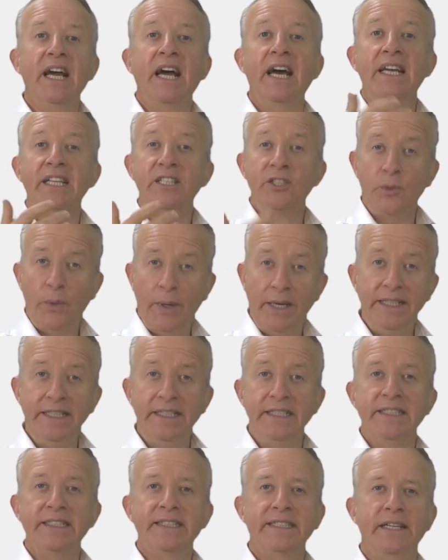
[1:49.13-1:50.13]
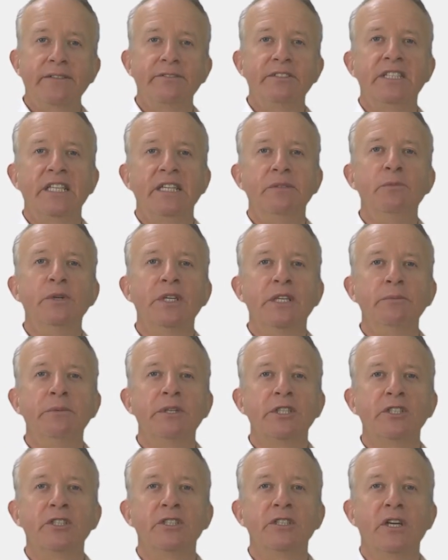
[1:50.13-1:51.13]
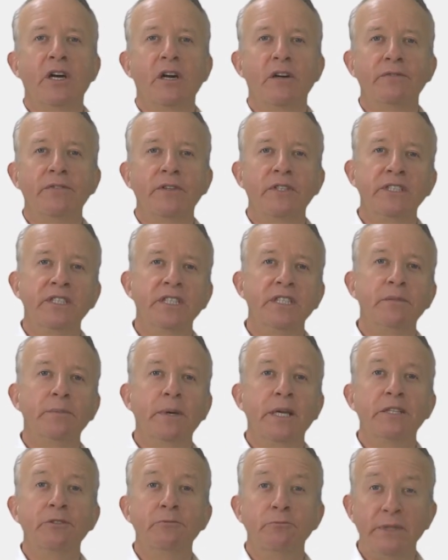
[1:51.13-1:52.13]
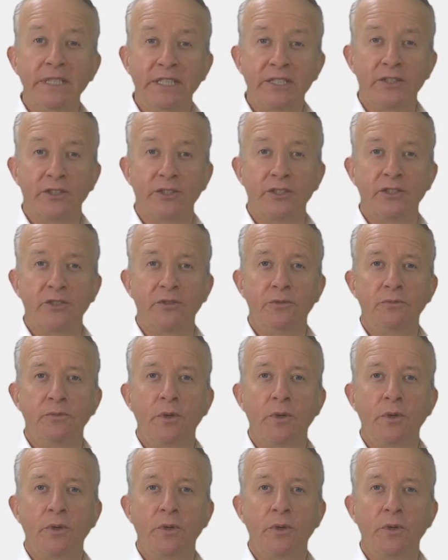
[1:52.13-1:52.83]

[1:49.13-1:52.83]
And in 2017, we commissioned our first independent research